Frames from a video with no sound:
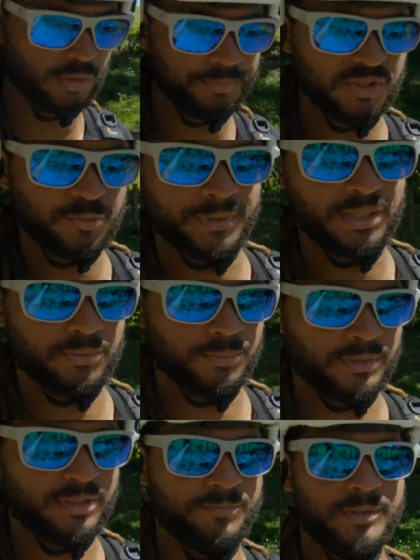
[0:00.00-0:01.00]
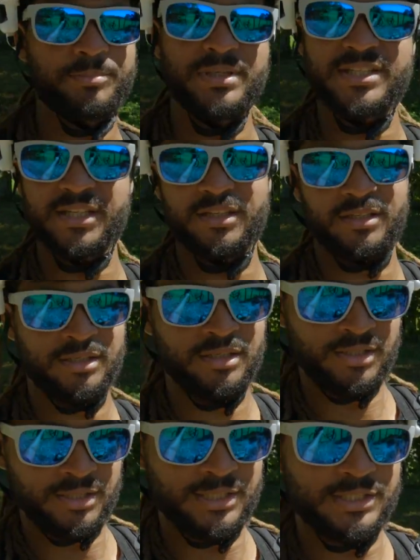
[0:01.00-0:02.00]
up to speed with what I've been busy
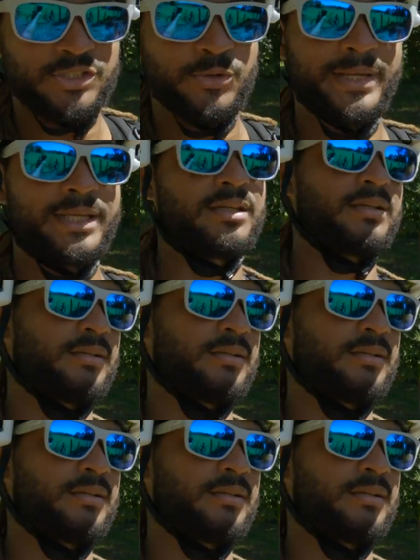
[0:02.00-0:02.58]
doing.